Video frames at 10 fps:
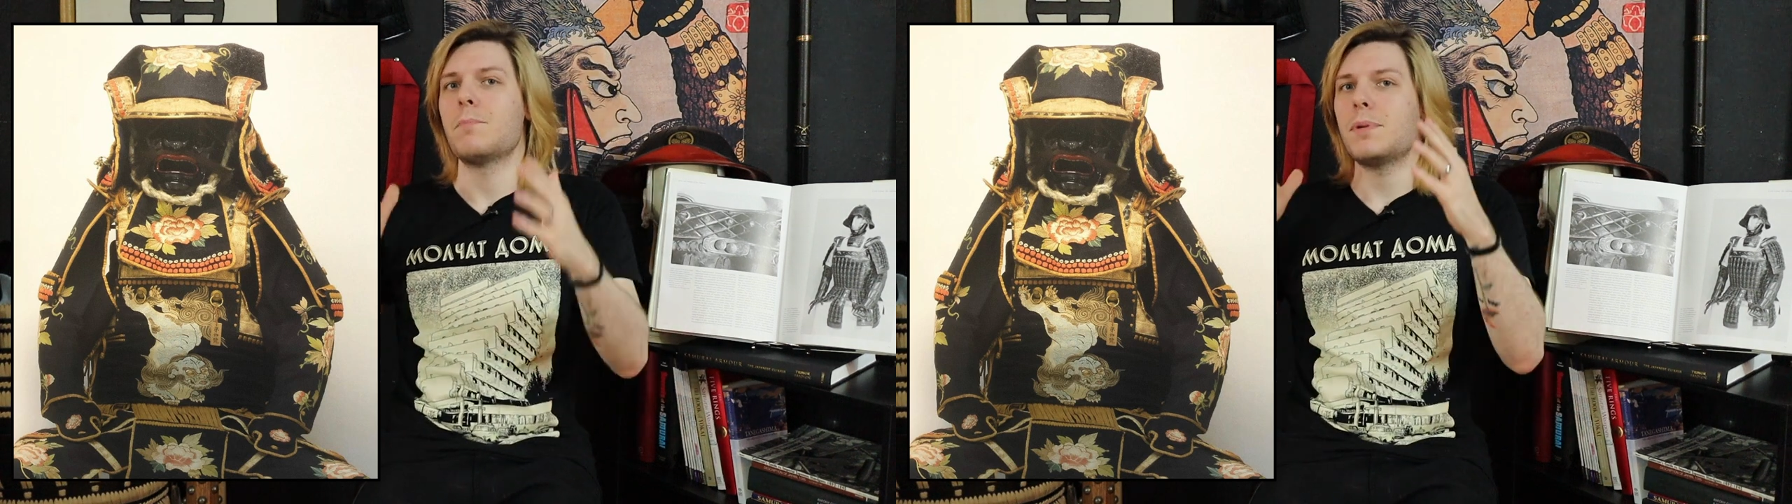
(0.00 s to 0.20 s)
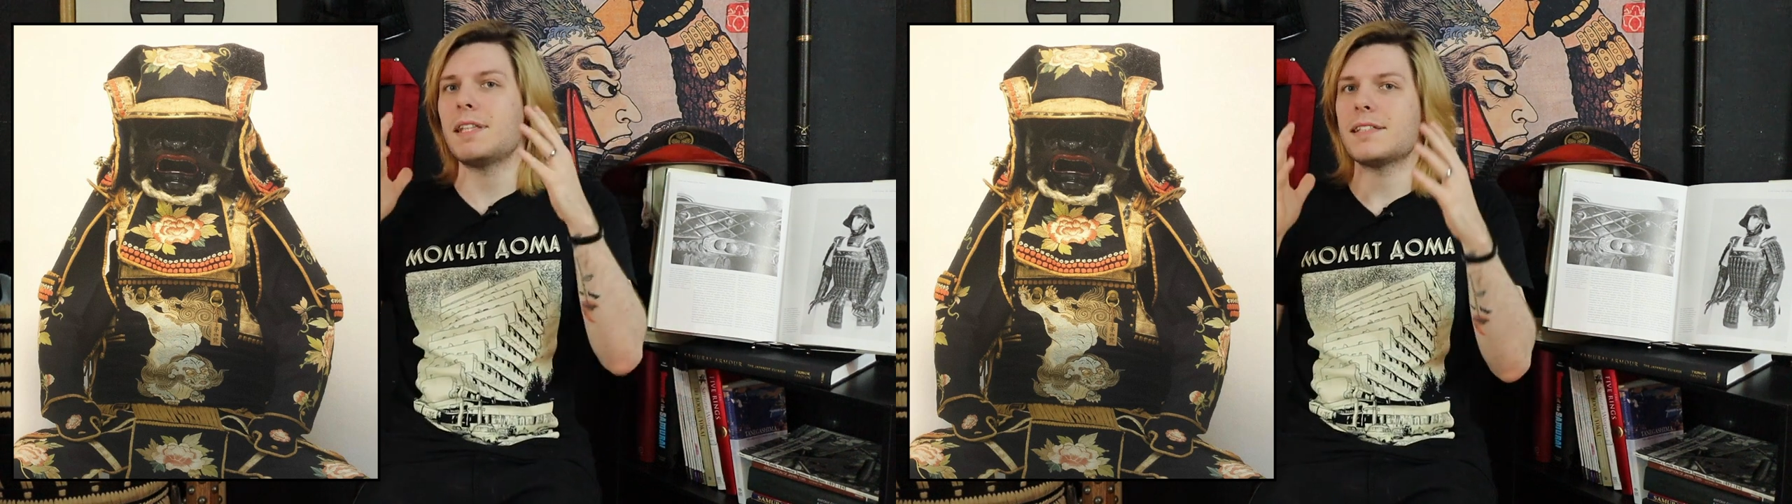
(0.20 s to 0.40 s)

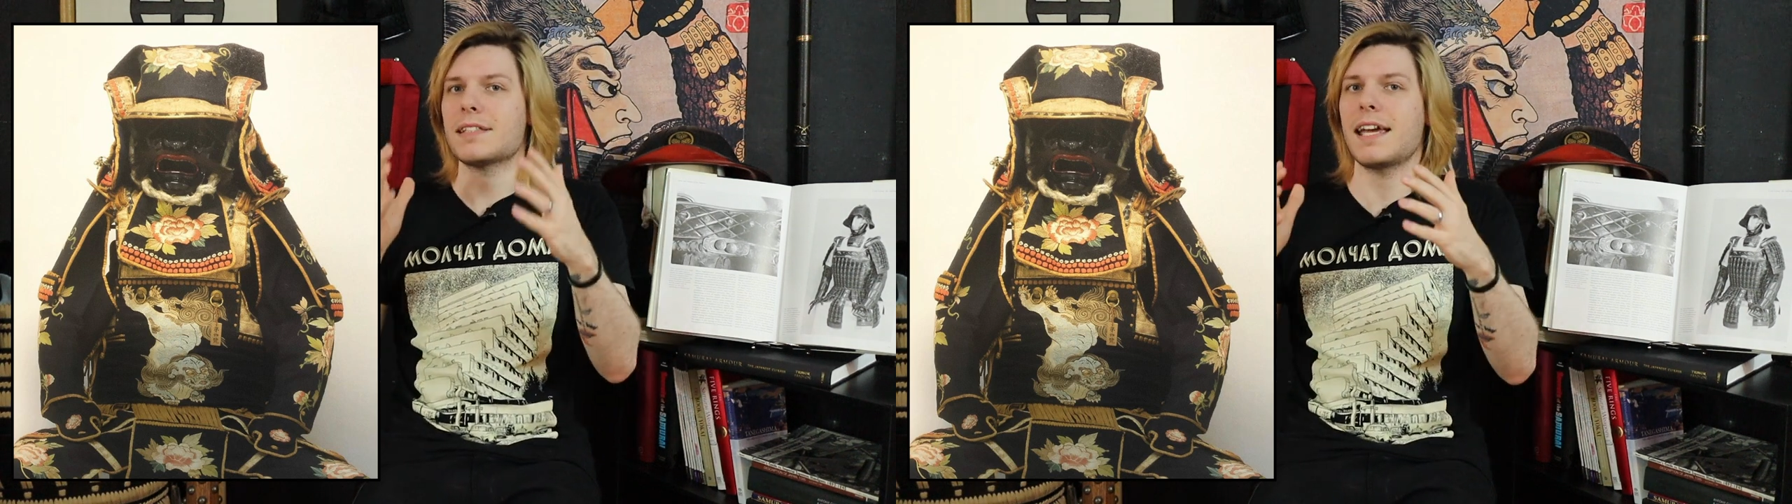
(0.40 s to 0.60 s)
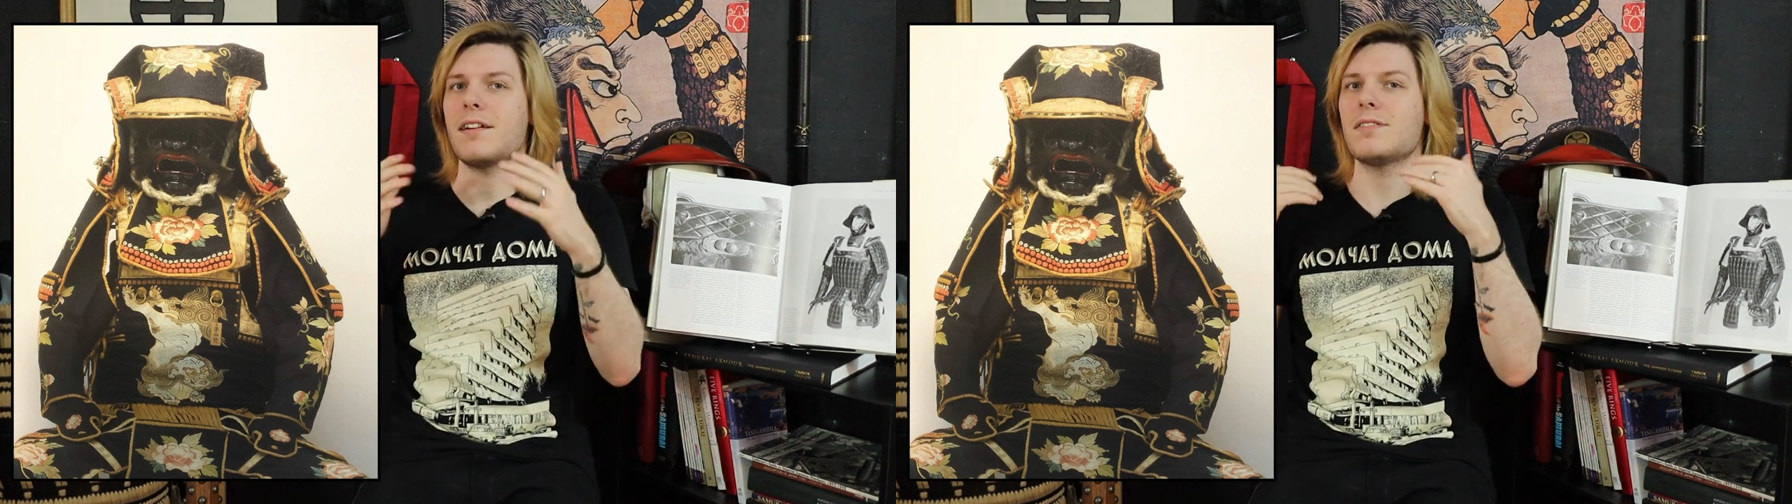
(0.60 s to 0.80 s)
but the
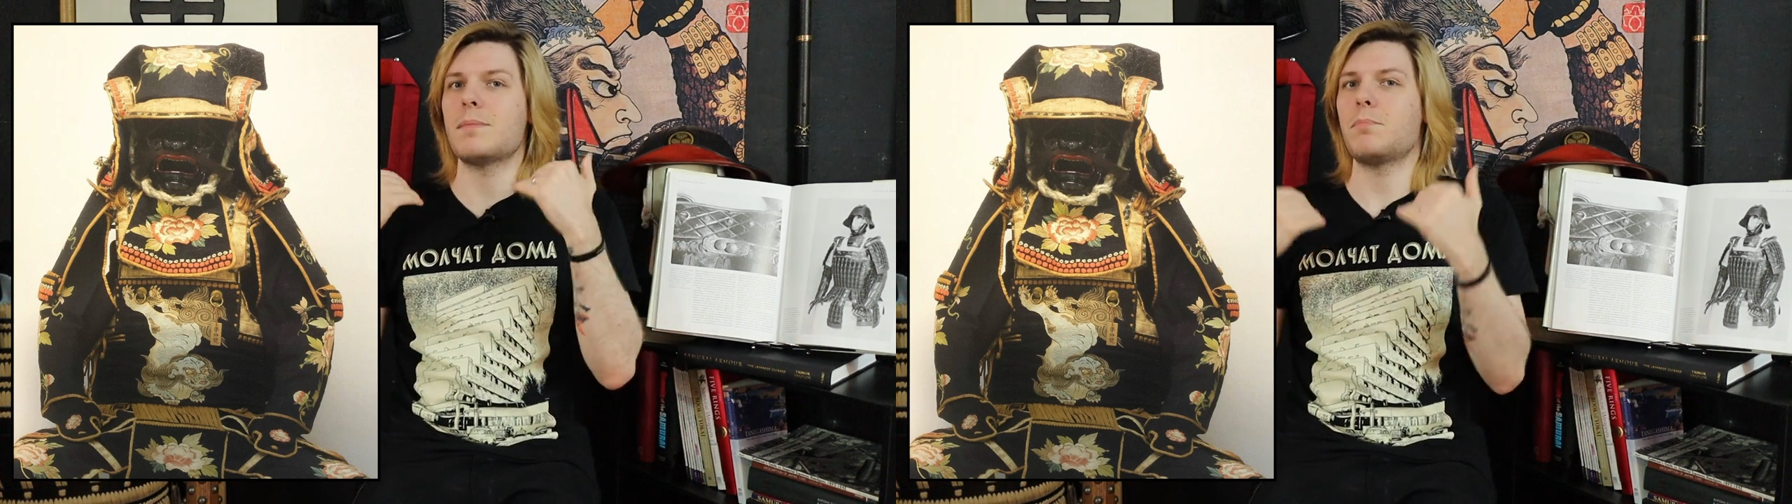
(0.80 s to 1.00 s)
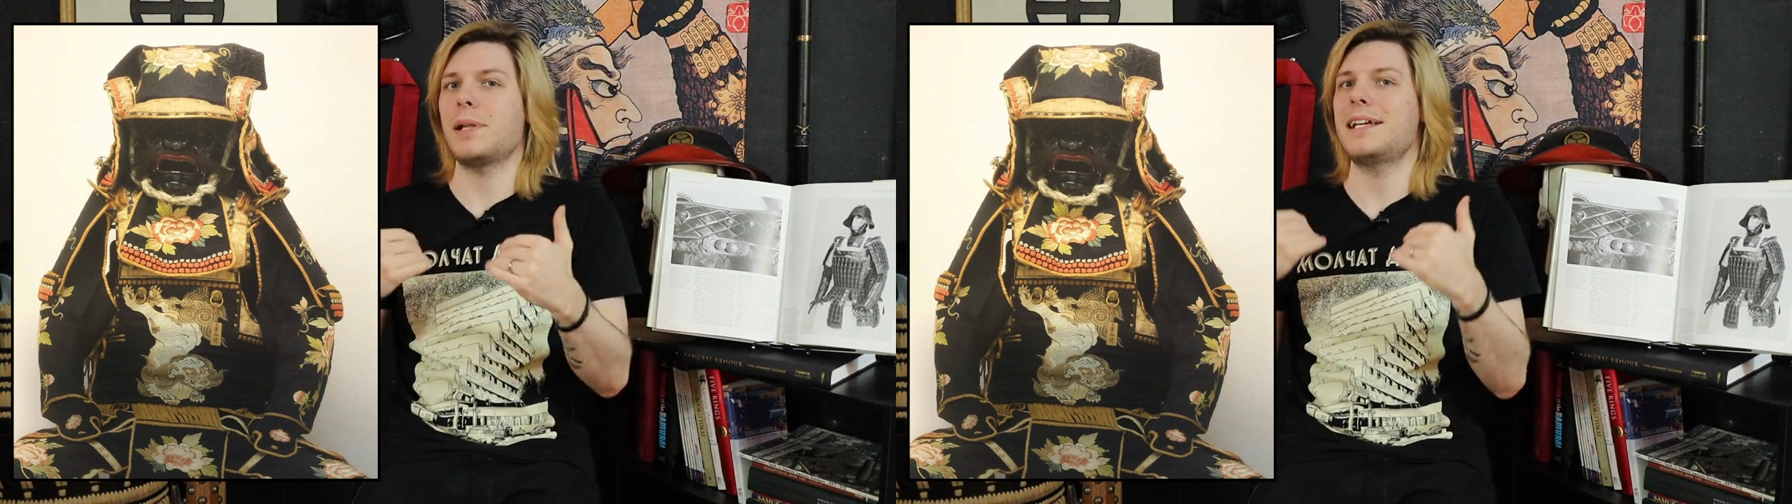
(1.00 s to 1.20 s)
scales
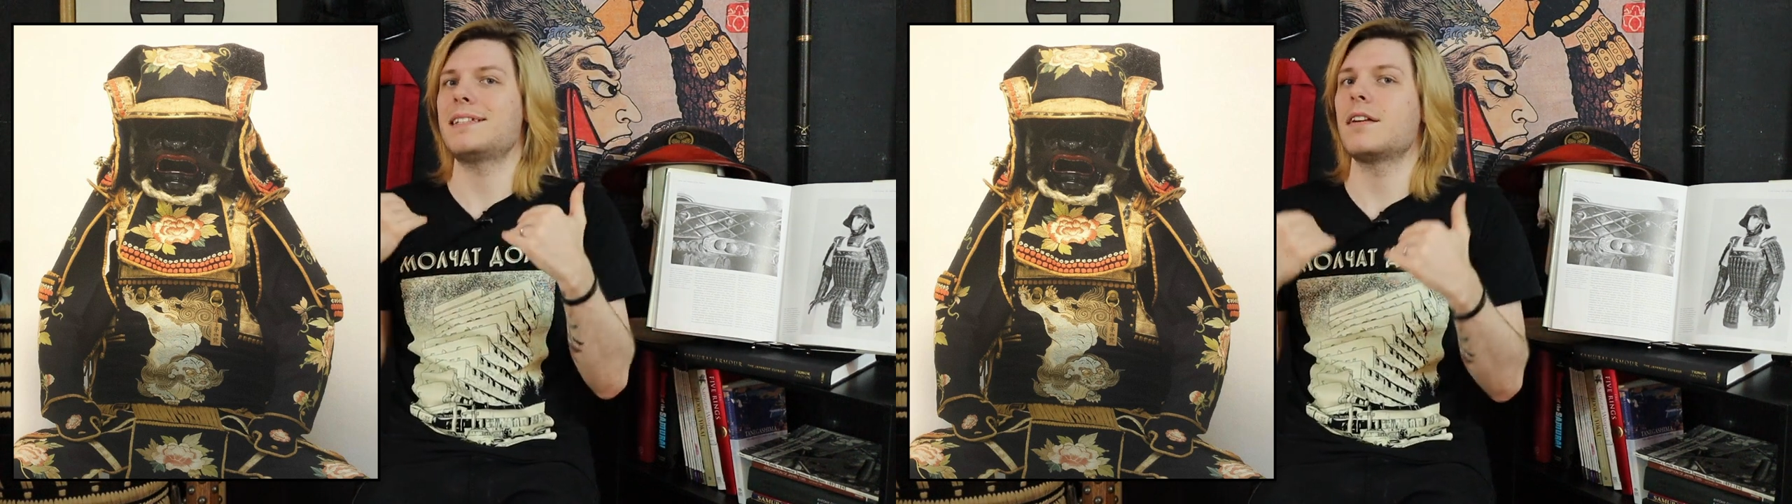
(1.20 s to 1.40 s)
and plates